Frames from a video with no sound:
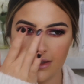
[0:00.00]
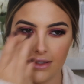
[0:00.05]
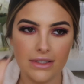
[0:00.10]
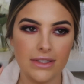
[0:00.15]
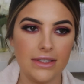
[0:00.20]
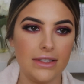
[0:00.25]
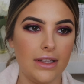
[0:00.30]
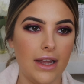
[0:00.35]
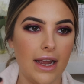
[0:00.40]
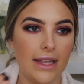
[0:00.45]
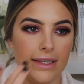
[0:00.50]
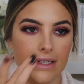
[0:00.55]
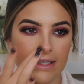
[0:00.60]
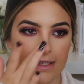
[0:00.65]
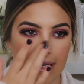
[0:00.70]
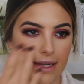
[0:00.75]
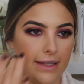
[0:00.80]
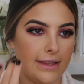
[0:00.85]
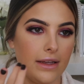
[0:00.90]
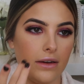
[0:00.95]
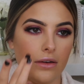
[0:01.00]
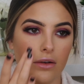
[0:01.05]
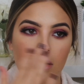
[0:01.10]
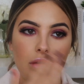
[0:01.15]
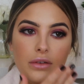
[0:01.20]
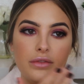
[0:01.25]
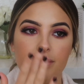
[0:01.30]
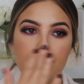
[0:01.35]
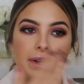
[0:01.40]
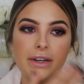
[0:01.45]
slightly take that
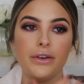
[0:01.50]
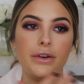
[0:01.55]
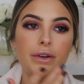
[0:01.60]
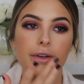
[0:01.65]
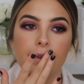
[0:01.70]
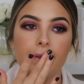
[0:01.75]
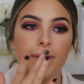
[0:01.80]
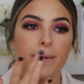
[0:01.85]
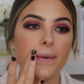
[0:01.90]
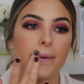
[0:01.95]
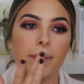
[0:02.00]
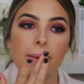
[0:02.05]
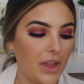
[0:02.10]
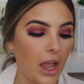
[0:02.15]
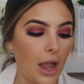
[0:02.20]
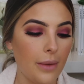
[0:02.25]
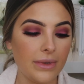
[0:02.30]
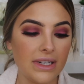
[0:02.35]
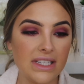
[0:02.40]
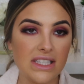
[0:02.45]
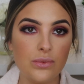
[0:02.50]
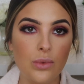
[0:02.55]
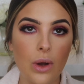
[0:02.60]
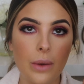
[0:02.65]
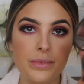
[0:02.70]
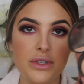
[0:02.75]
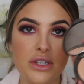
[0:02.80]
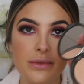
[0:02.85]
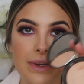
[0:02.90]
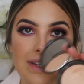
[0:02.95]
off my nose. I'm going to
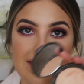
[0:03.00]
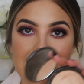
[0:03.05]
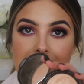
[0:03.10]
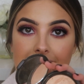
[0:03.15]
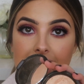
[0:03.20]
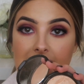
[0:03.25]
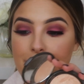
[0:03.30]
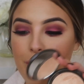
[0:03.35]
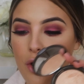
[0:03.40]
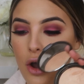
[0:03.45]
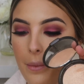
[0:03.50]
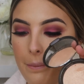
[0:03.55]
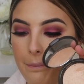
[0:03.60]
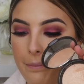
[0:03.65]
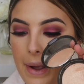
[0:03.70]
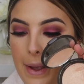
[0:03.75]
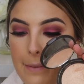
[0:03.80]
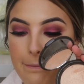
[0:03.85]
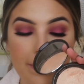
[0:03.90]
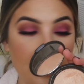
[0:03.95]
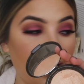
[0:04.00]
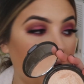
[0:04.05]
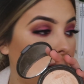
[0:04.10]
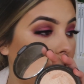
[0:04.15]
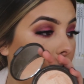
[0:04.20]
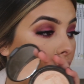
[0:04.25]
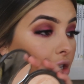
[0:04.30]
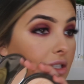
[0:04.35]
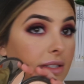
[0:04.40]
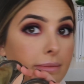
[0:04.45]
swap to my C-Pop by
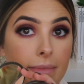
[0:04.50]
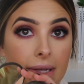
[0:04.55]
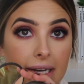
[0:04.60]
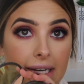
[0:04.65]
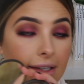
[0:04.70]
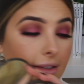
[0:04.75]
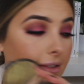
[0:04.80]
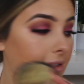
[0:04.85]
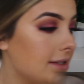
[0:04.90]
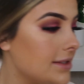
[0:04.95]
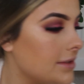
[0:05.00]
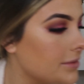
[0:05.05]
Becca Cosmetics.